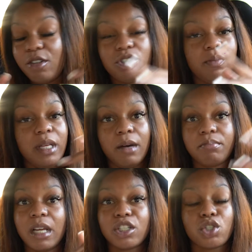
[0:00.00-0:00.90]
I used to be up
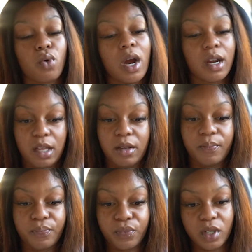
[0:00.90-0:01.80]
there
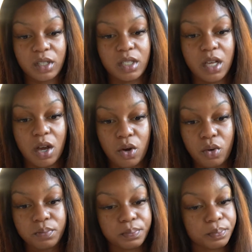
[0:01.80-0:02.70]
twerking. So,